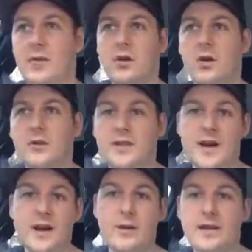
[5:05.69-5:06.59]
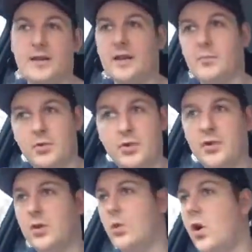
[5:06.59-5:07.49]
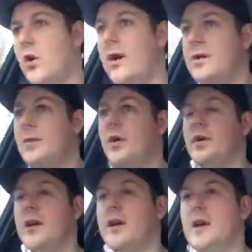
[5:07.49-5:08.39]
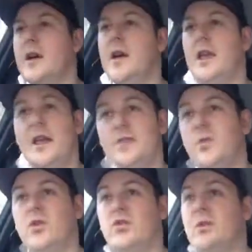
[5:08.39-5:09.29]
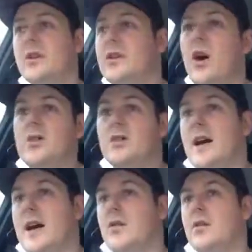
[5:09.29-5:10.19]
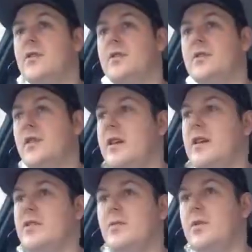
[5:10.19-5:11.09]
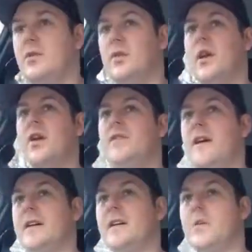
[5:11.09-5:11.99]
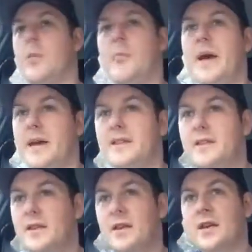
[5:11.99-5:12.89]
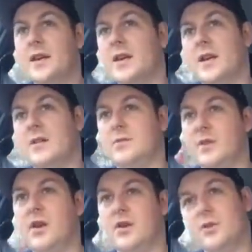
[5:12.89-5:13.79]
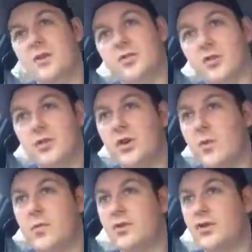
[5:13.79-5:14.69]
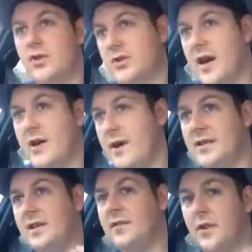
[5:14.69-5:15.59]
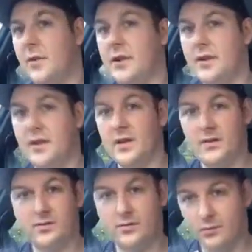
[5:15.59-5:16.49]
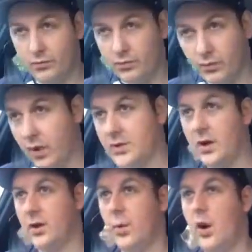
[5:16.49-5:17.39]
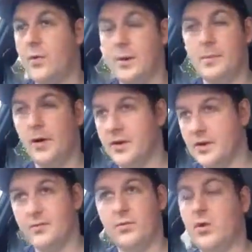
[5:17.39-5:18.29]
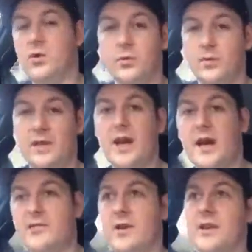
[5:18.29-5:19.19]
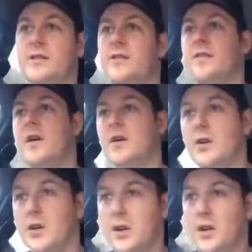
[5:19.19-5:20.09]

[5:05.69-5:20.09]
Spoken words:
the alcohol is a diuretic, pushes all the water out of your body, and that's what ultimately causes the hangover. It's not the actual fact that you were pissed, it's because you drank so much diuretic fluid that it lost all the water in the body and you woke up dehydrated to fuck.